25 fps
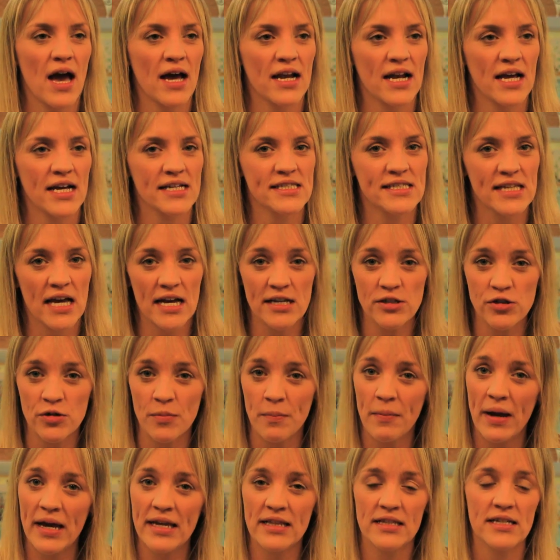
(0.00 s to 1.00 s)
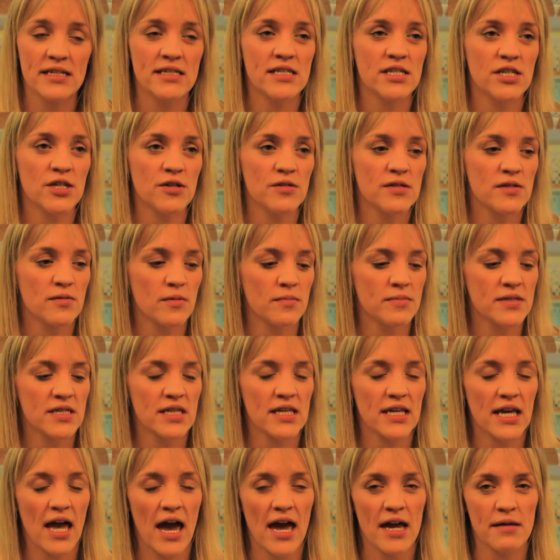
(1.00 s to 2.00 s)
and I signed up mainly to do swim
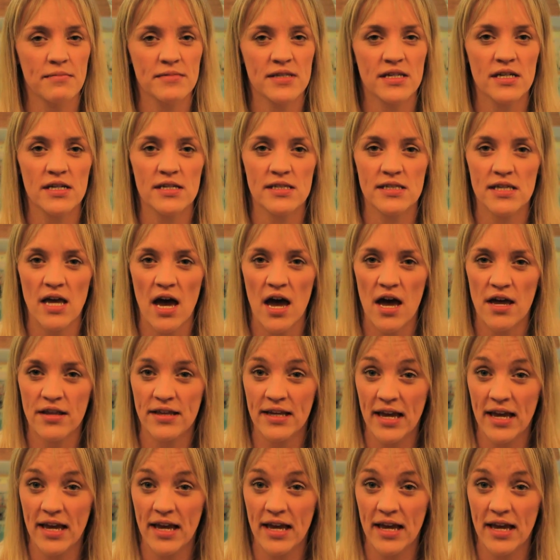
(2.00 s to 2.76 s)
to the games because uh,